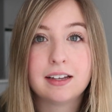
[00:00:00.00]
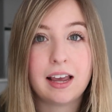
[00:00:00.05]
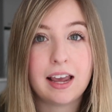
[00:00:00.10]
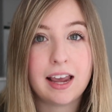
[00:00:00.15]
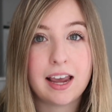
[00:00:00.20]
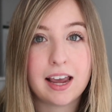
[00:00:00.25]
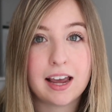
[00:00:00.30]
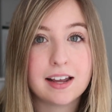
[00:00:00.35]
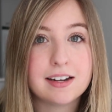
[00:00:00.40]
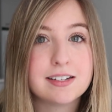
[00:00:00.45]

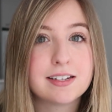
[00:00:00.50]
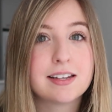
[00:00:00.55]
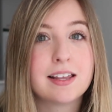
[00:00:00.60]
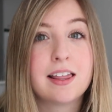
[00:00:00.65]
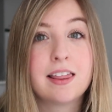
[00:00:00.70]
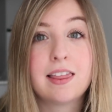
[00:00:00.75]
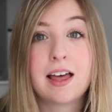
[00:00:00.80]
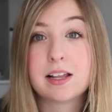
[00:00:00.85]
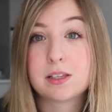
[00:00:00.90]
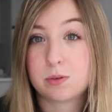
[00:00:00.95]
and
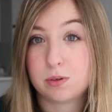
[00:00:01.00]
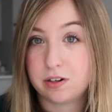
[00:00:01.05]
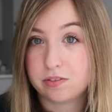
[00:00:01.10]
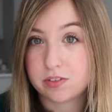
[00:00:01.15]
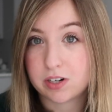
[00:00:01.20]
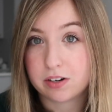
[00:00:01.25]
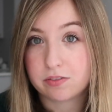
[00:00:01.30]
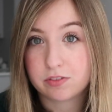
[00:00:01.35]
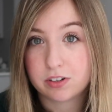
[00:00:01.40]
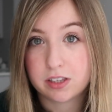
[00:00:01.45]
that's what
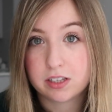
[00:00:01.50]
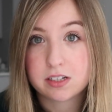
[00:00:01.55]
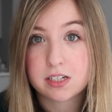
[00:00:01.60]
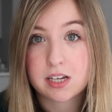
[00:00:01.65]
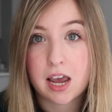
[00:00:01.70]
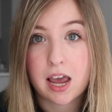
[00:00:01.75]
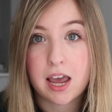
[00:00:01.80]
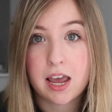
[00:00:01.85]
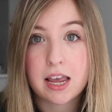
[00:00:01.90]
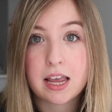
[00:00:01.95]
I've done for the
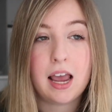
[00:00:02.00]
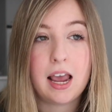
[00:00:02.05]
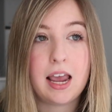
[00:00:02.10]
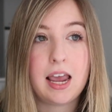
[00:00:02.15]
day.